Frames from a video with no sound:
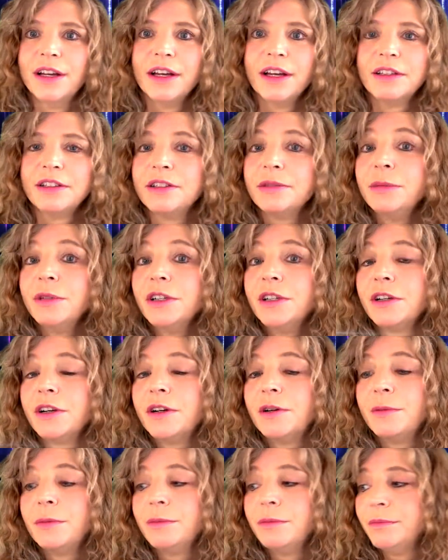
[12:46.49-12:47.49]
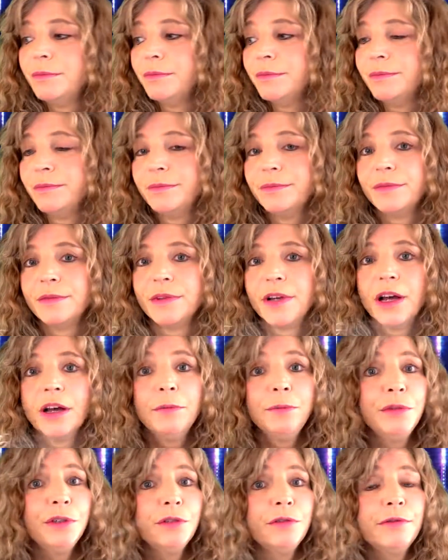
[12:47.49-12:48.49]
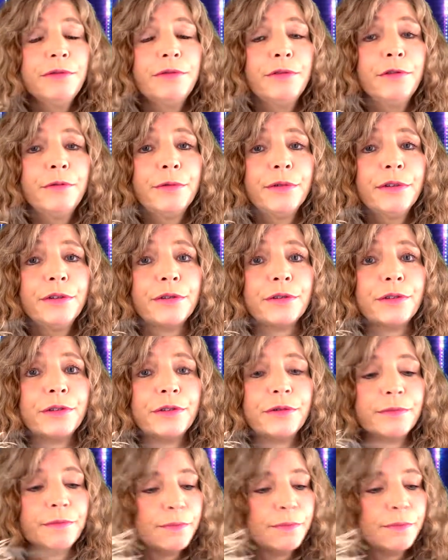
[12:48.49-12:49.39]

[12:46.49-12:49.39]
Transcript: and to become a beautiful world.